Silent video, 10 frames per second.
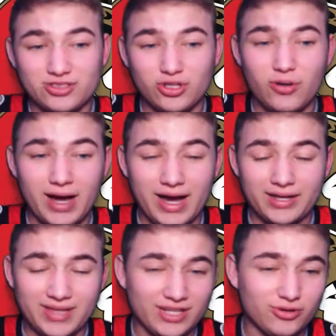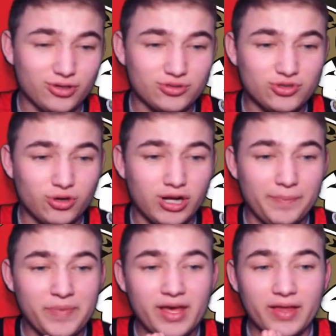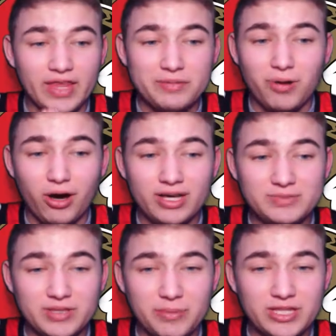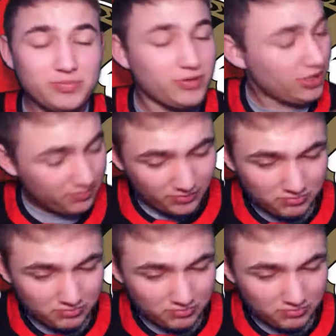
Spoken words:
So I don't know what's going on. Nick Paul has been the best player.